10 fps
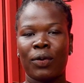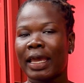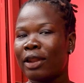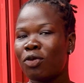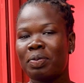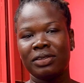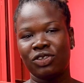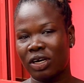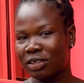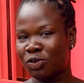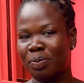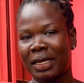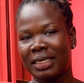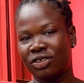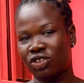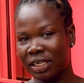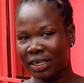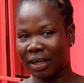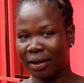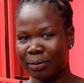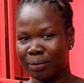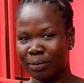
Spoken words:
We cannot be judged by gender.